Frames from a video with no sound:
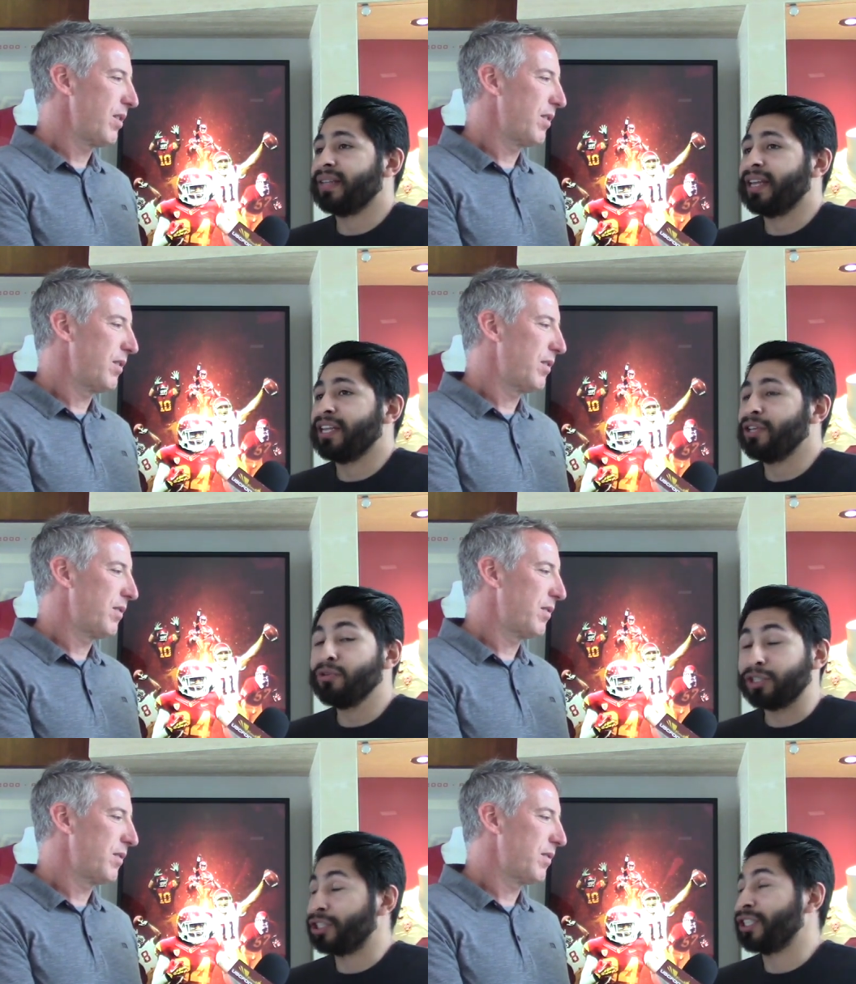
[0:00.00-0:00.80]
Speaker 1: and you
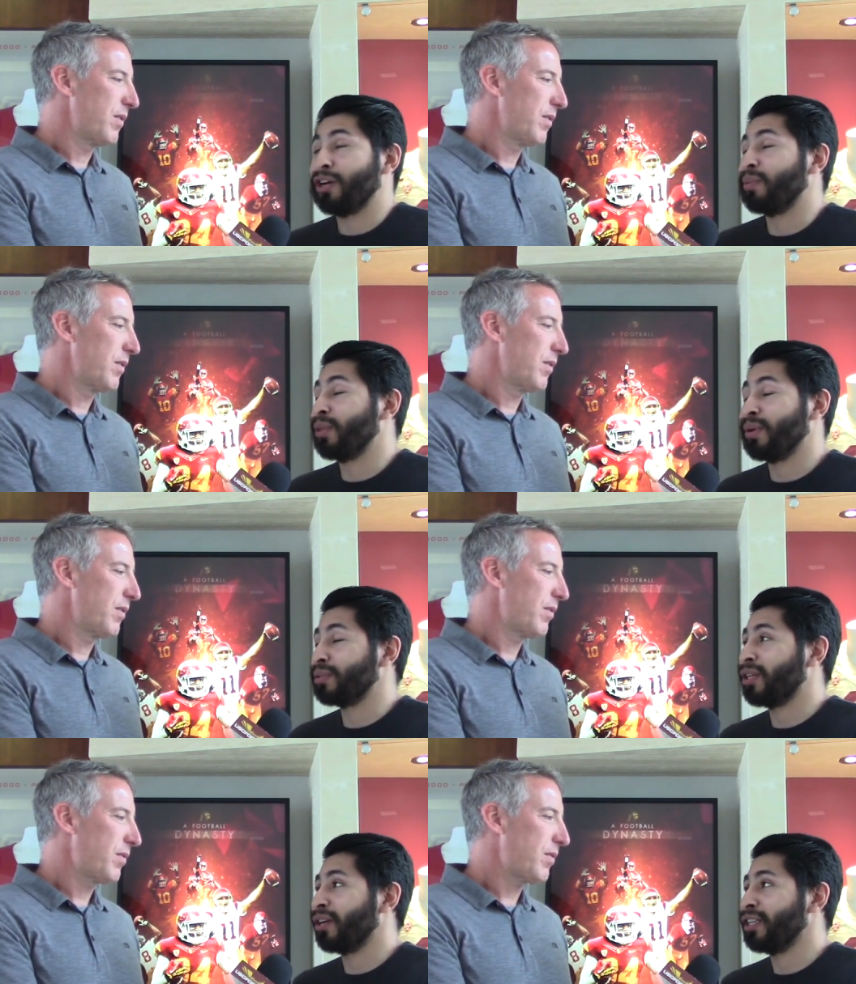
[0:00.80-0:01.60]
could just tell by the way he
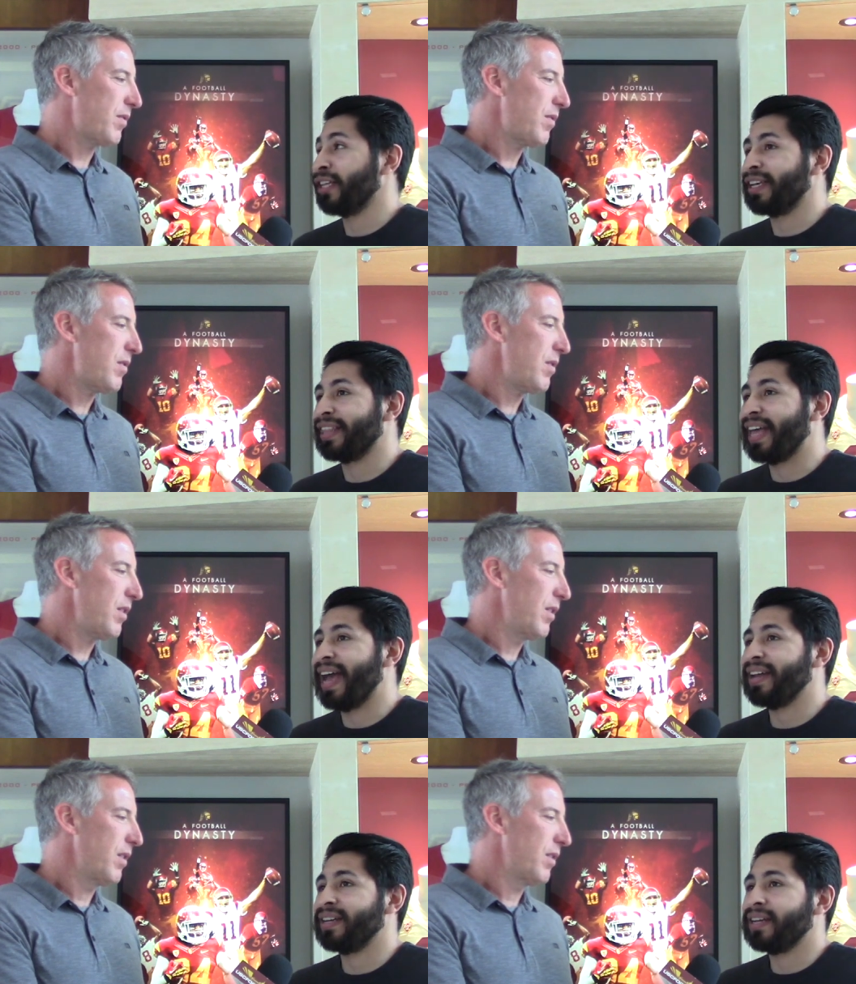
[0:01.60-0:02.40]
was talking, like,
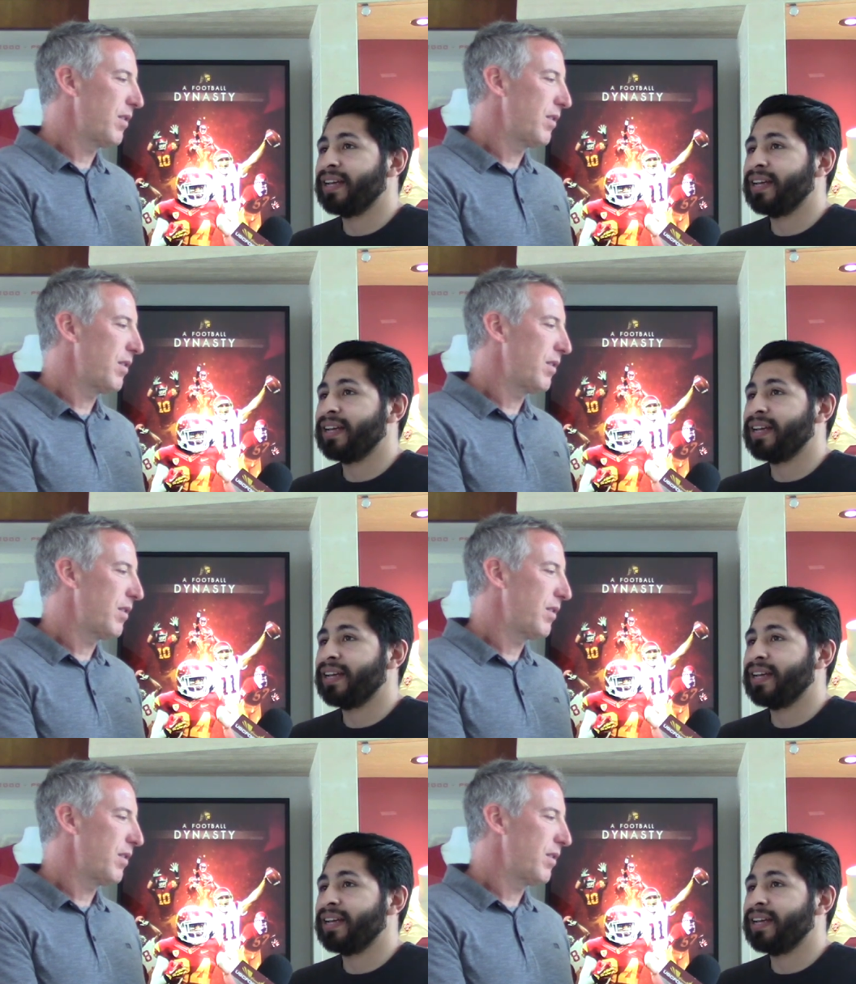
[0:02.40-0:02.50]
that,